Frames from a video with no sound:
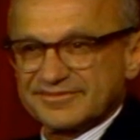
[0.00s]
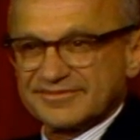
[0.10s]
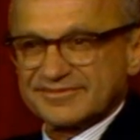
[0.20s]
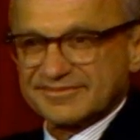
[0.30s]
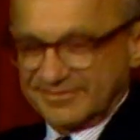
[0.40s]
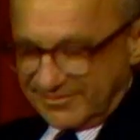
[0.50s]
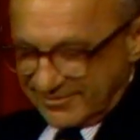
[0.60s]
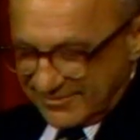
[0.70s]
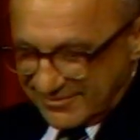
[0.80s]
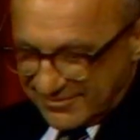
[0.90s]

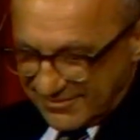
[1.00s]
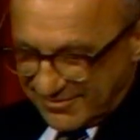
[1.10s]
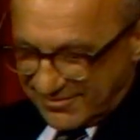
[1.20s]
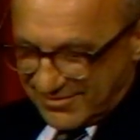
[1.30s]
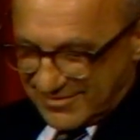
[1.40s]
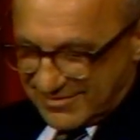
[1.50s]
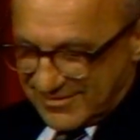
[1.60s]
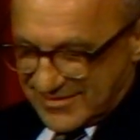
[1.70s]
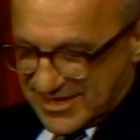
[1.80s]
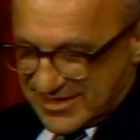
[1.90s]

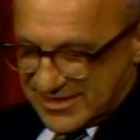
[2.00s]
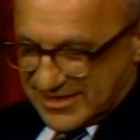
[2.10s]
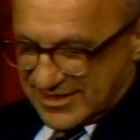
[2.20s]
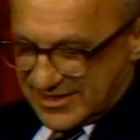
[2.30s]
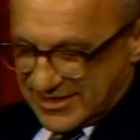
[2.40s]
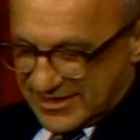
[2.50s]
[no speech]